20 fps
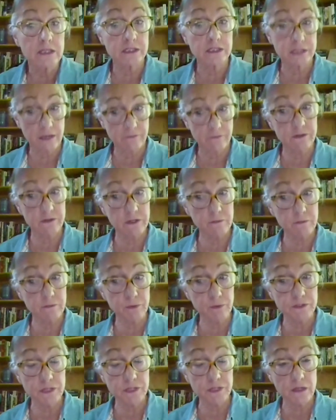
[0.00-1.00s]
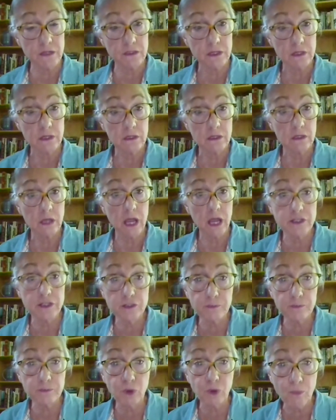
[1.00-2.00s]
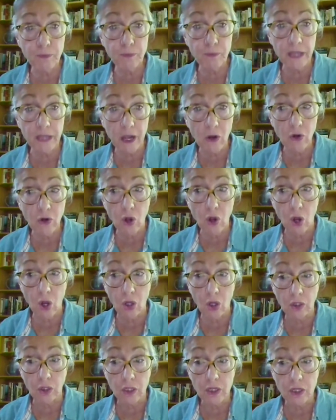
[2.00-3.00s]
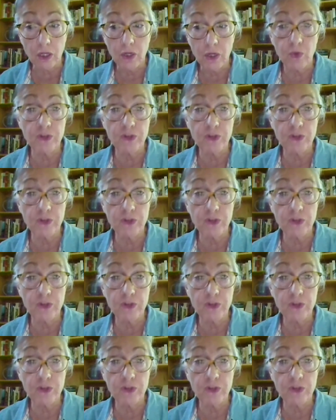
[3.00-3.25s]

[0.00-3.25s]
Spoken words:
70% isopropyl alcohol,